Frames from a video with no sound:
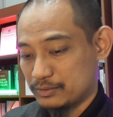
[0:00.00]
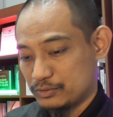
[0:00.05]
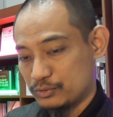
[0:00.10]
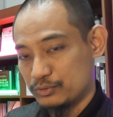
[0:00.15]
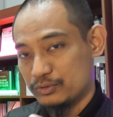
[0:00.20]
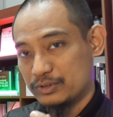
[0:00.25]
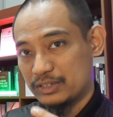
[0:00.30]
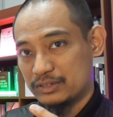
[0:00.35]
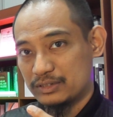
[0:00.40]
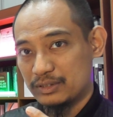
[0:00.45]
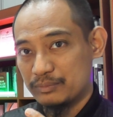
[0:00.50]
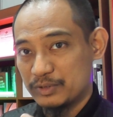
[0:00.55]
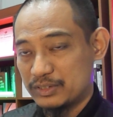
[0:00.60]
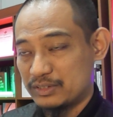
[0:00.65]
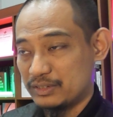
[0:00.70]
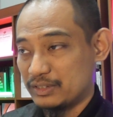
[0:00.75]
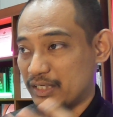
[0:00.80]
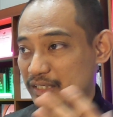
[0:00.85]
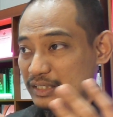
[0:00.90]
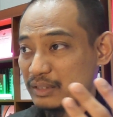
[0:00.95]
So that's number
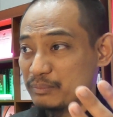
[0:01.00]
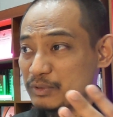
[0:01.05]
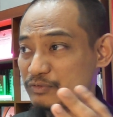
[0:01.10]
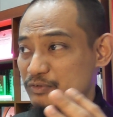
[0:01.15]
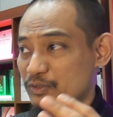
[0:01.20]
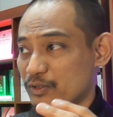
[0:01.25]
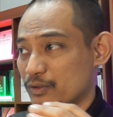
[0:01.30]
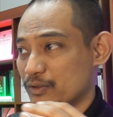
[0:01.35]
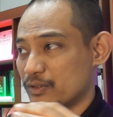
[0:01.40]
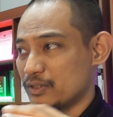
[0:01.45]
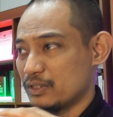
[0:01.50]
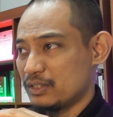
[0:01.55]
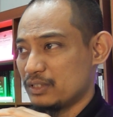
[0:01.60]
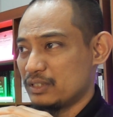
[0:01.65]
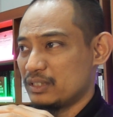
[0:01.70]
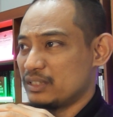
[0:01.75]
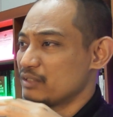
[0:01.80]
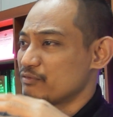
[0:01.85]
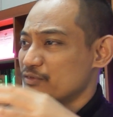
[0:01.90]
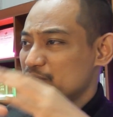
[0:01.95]
three. And number four,
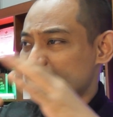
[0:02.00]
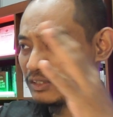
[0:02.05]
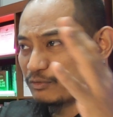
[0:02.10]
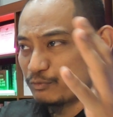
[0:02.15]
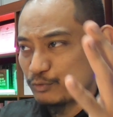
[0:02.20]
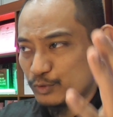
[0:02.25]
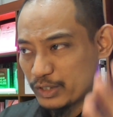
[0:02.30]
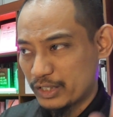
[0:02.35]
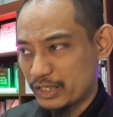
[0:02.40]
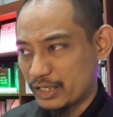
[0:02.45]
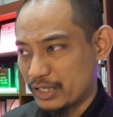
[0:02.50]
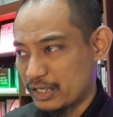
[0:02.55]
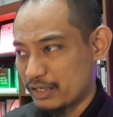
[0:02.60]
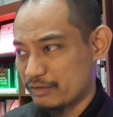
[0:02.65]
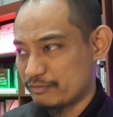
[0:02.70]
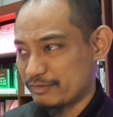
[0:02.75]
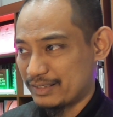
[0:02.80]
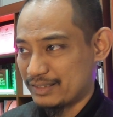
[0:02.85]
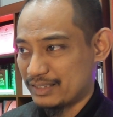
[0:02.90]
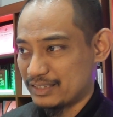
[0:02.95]
even if we
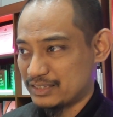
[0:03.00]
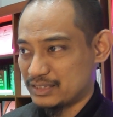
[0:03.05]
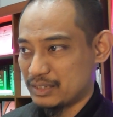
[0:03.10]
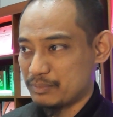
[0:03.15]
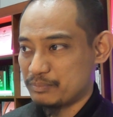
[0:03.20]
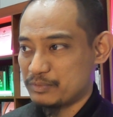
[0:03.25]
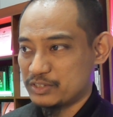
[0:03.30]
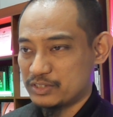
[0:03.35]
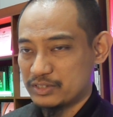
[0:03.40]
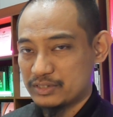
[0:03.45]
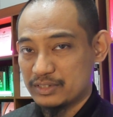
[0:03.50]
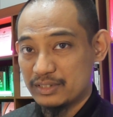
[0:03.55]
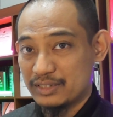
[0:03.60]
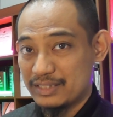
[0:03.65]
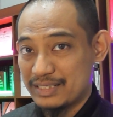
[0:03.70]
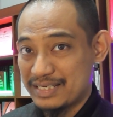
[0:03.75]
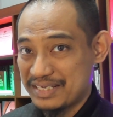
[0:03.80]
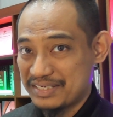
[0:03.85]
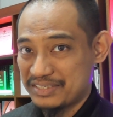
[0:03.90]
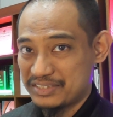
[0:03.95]
have an established
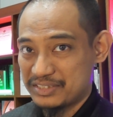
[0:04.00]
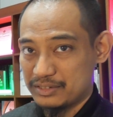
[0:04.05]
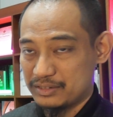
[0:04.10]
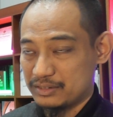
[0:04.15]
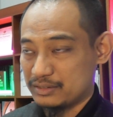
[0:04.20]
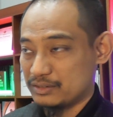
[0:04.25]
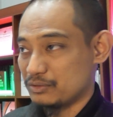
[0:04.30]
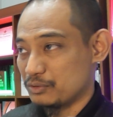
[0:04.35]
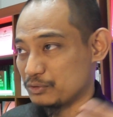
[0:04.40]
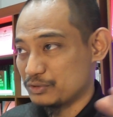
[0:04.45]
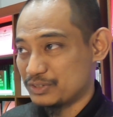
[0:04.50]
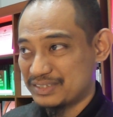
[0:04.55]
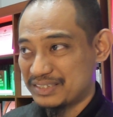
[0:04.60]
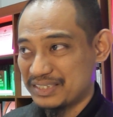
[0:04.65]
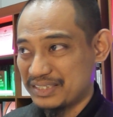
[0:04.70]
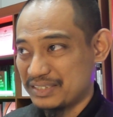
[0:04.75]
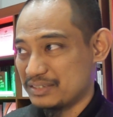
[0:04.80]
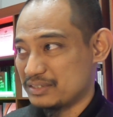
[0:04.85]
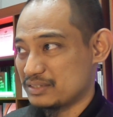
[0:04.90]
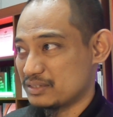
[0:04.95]
nation or
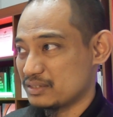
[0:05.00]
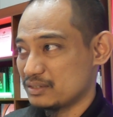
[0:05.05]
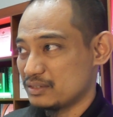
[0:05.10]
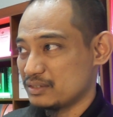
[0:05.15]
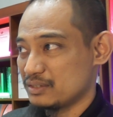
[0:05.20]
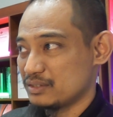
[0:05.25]
state